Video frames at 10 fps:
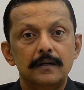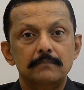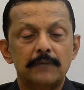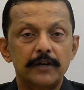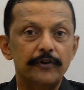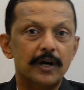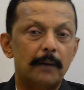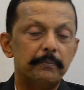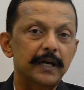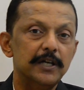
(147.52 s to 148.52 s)
But if your
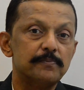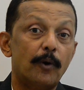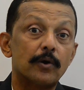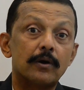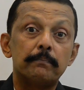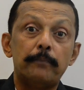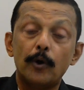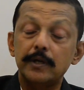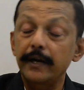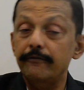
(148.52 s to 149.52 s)
company is more
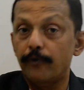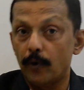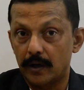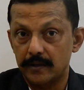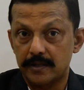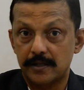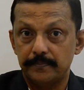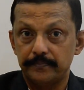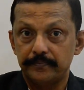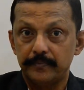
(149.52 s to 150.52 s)
reporting focused,
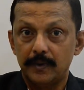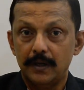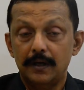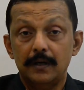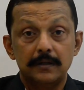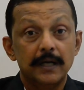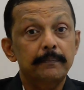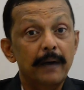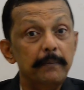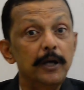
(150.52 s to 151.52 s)
then
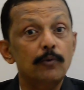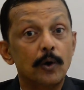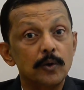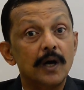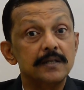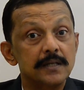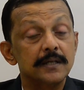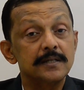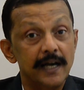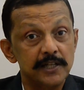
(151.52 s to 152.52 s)
maybe you want to consider
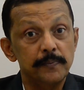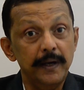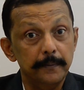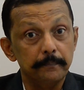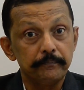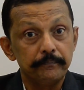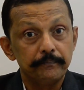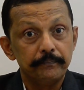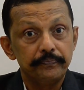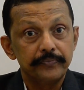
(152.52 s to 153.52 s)
SASB
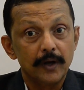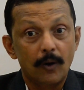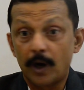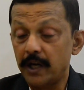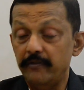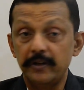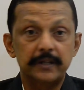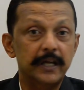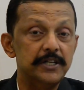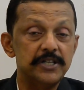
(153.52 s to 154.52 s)
or even
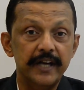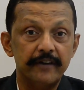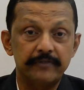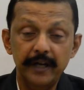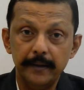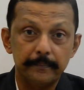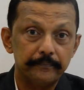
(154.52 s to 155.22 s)
TCFD.